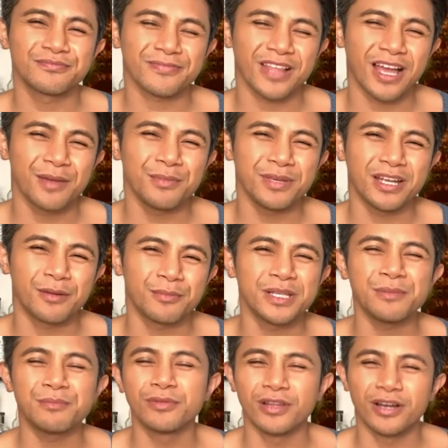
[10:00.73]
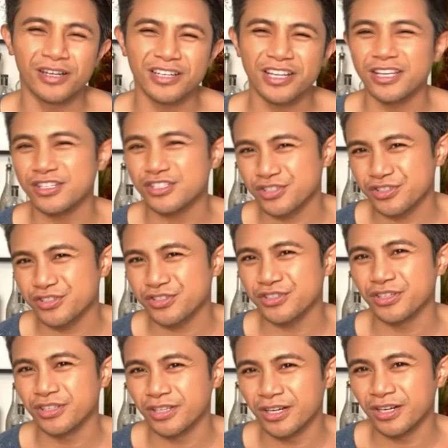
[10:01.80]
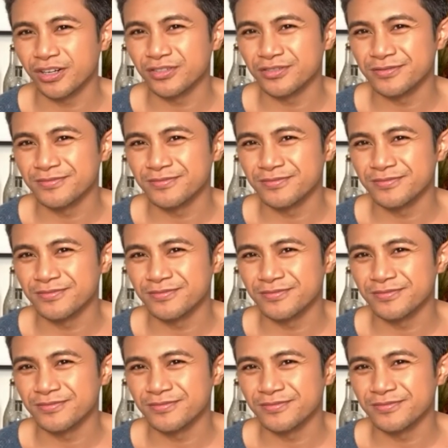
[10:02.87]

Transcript: I mean, how many blonde Asians do you know?